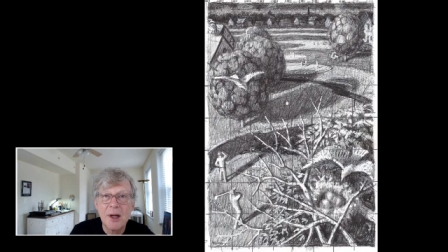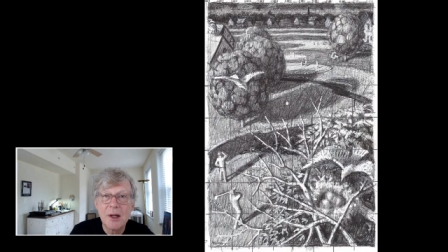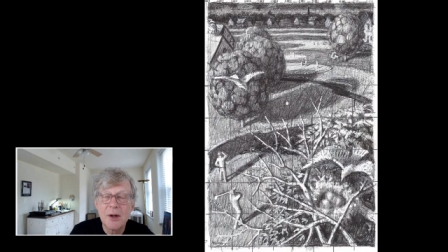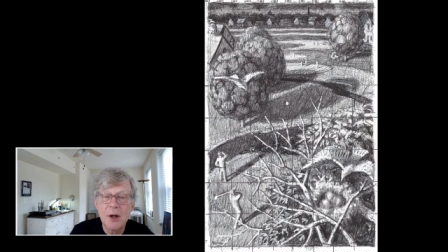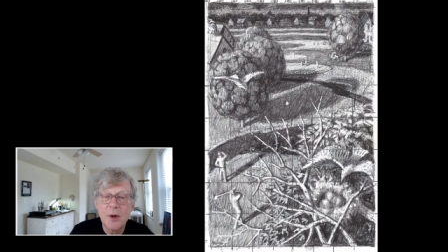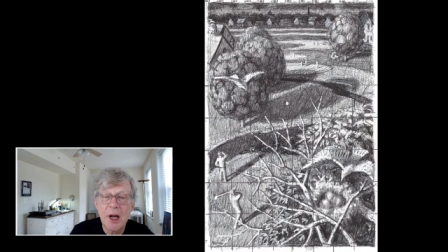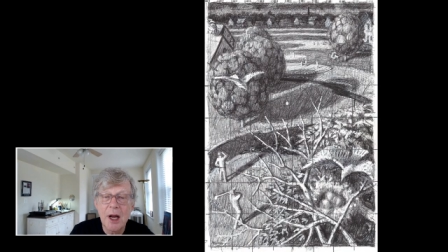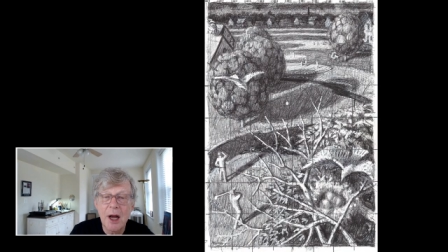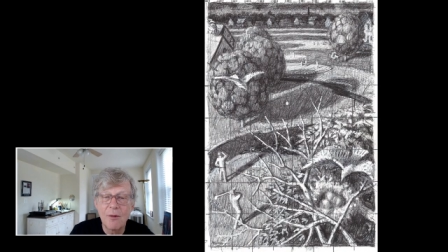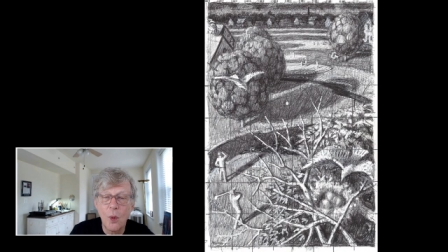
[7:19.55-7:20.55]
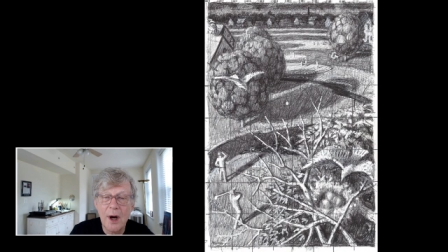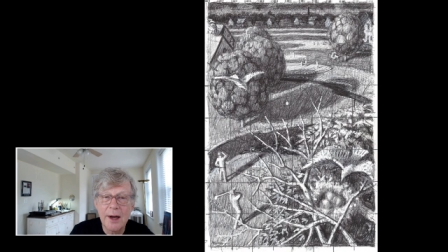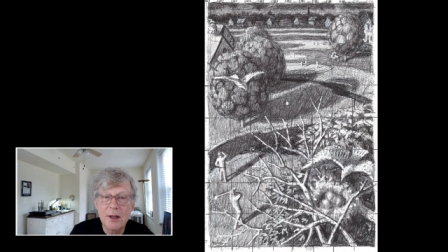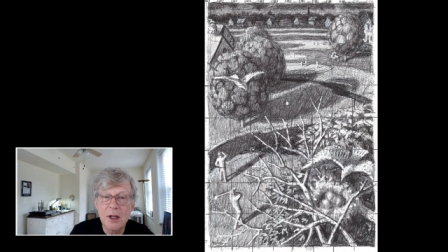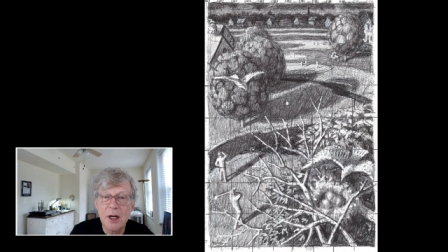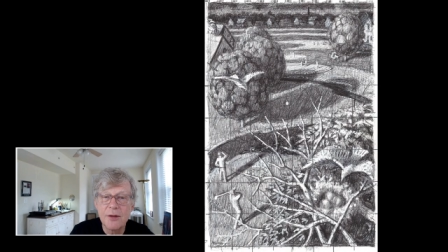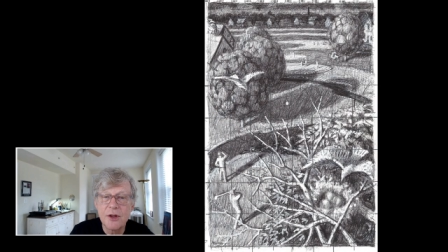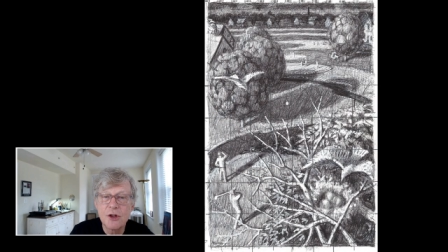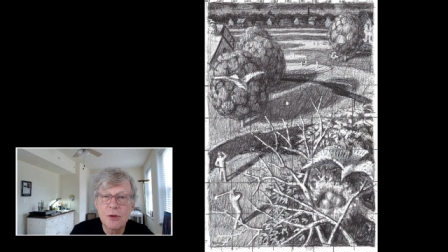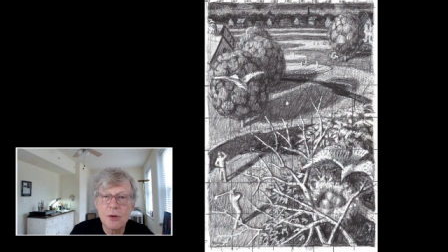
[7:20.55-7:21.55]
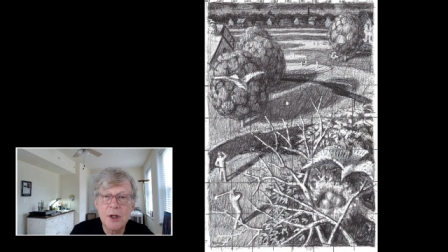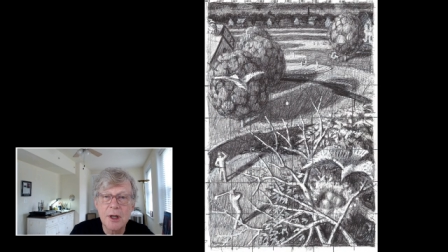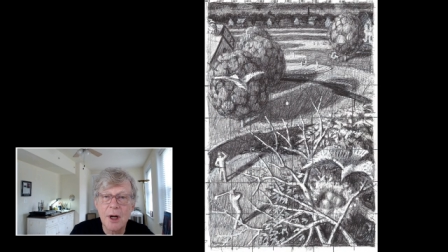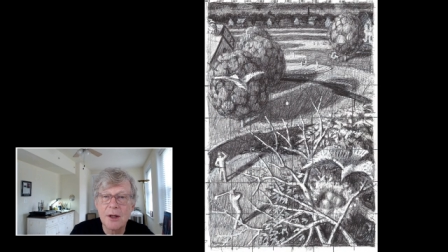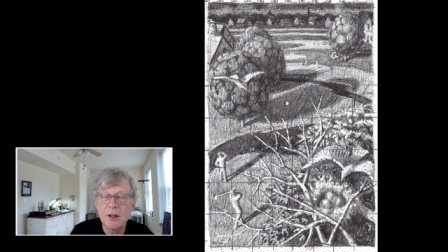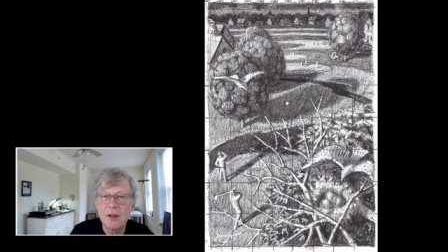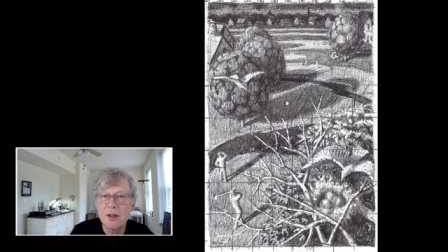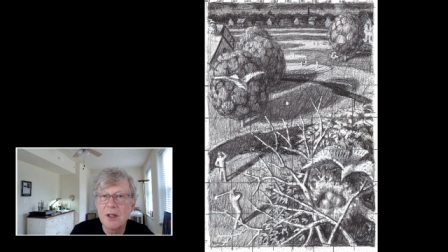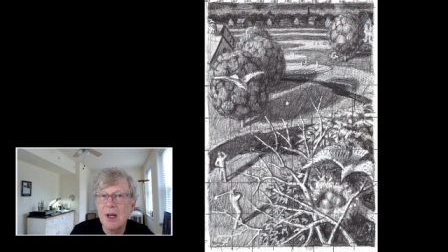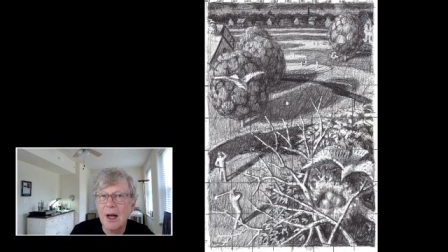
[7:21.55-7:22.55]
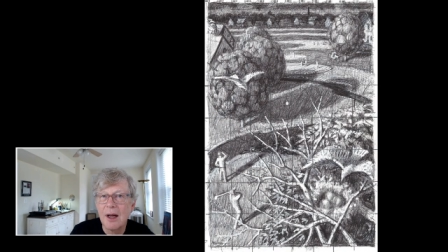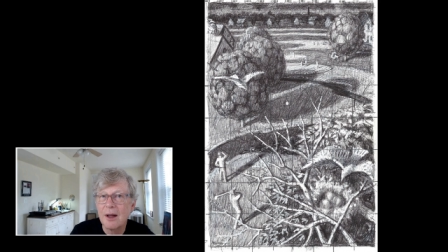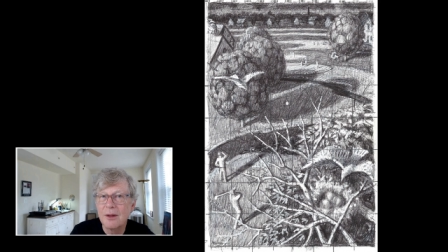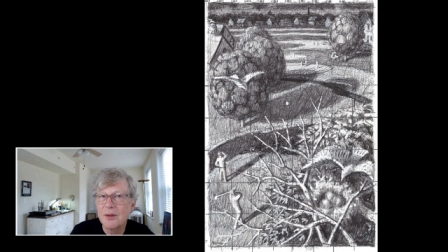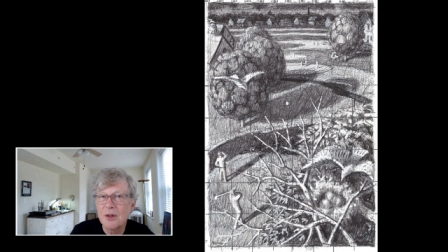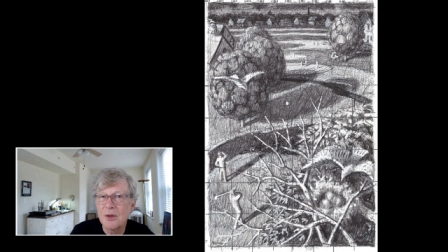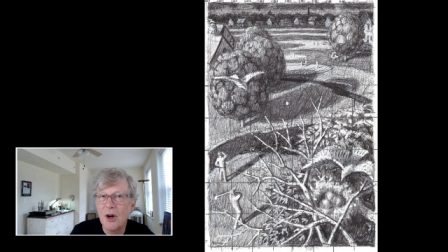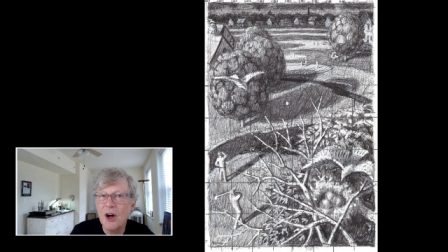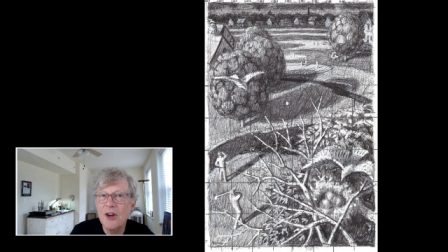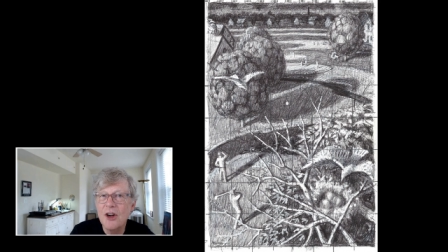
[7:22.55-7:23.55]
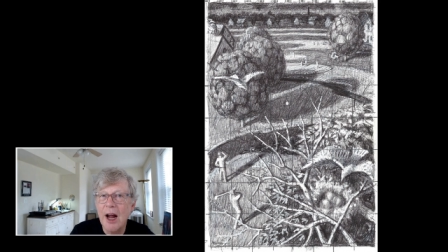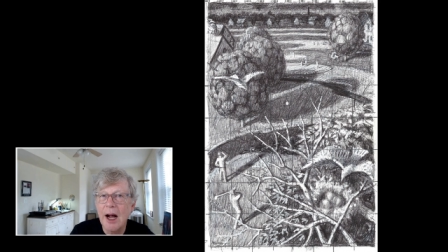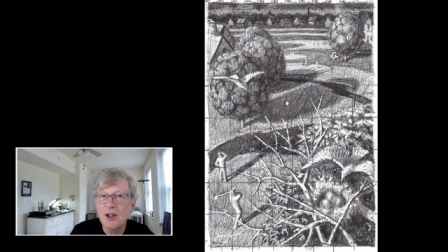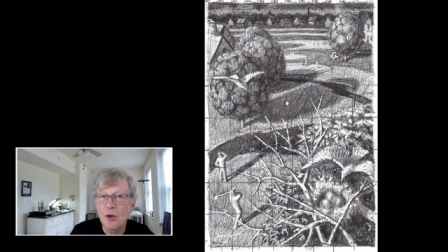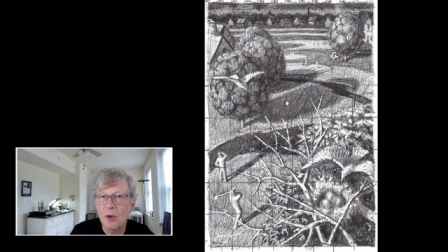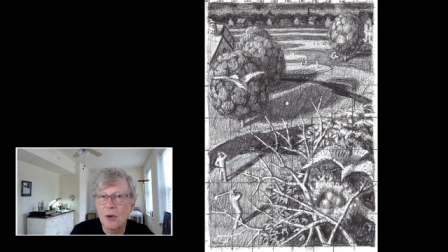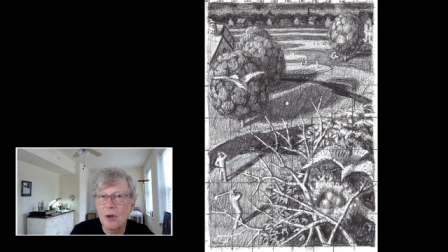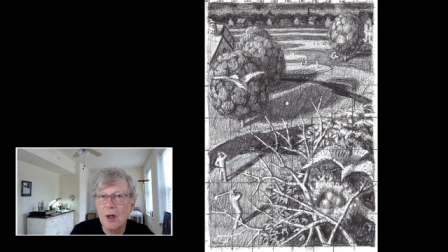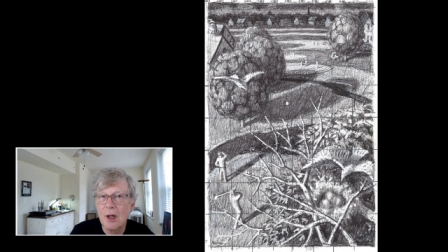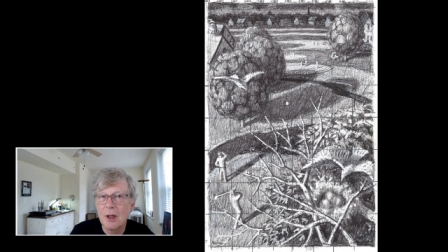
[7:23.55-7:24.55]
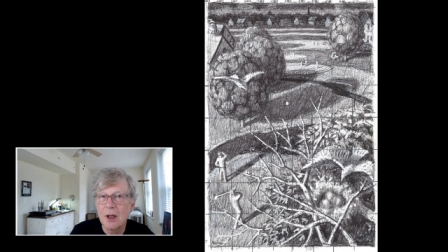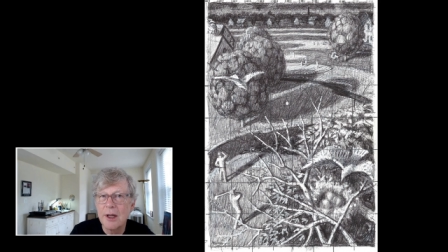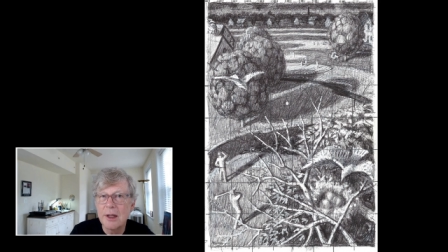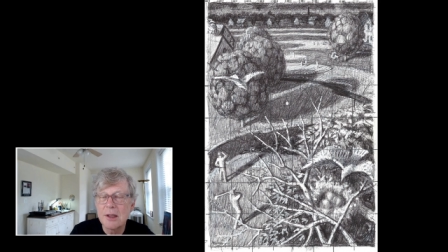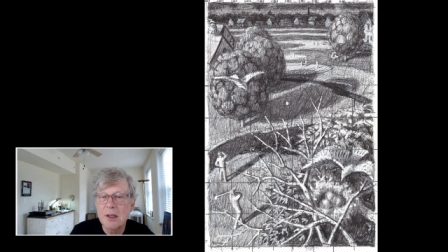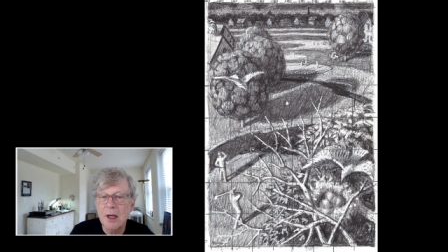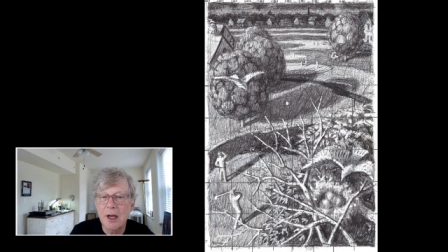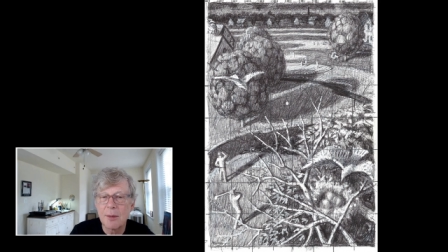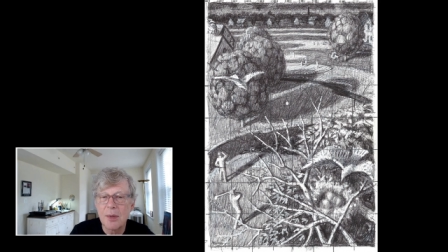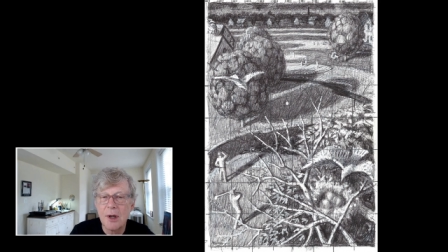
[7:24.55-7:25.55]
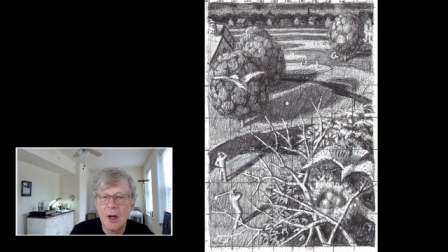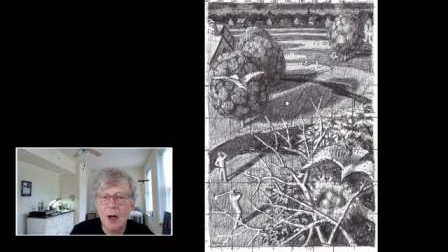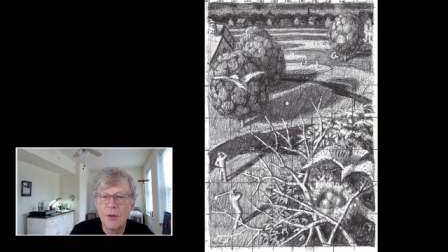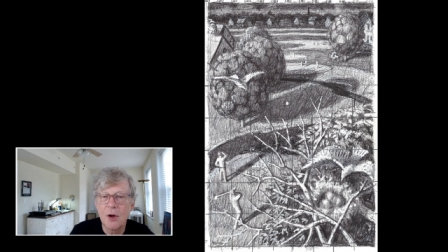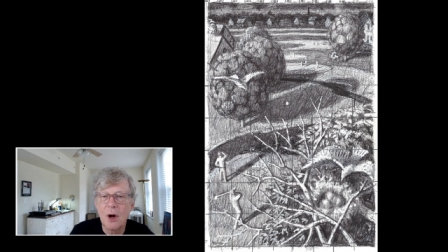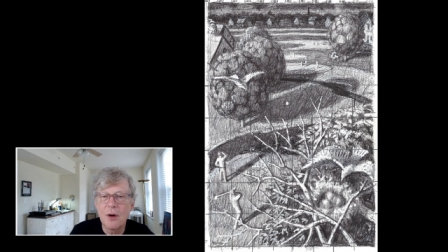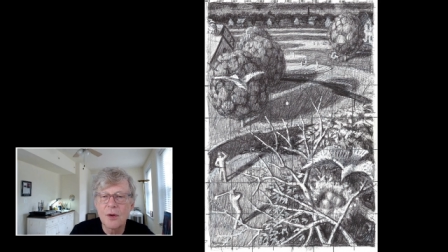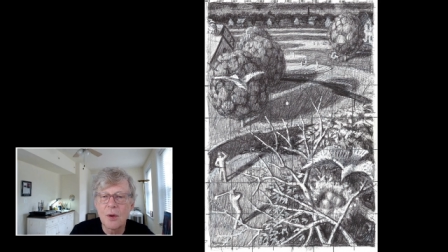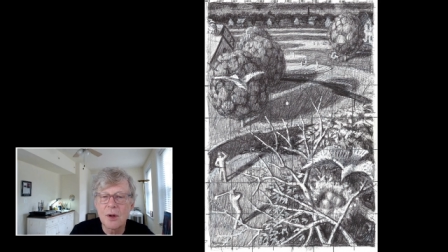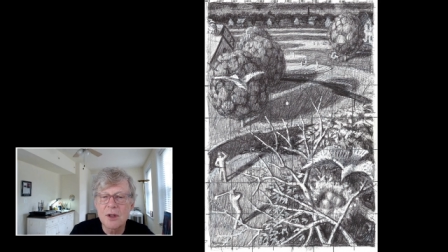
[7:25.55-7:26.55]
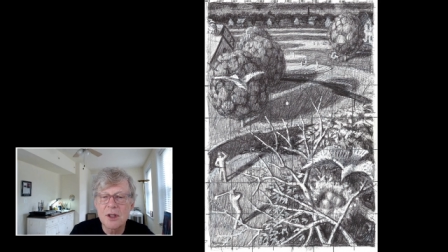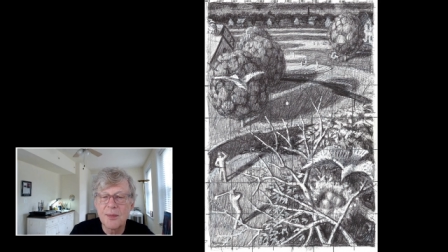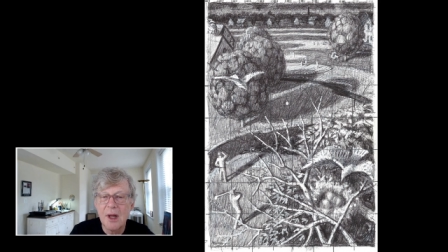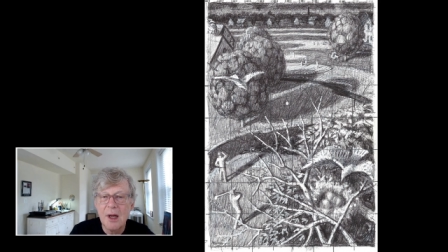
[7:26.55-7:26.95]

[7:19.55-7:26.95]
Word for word: You know, here we have wildlife intruding onto this uh, sort of unnatural landscape of the golf course.